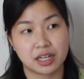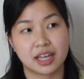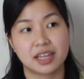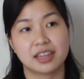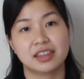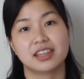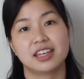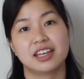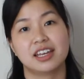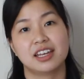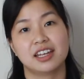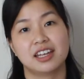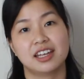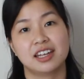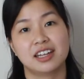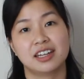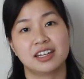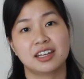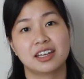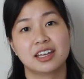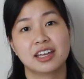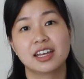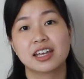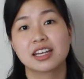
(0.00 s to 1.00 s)
and
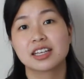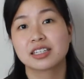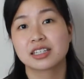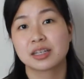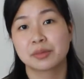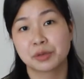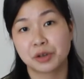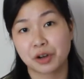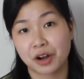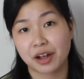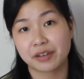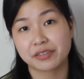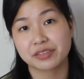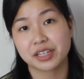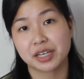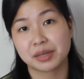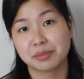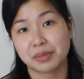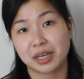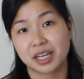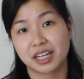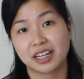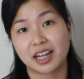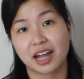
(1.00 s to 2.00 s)
then some crafts I
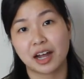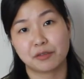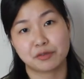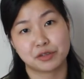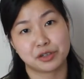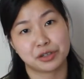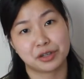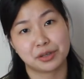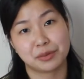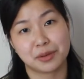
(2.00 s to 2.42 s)
made after the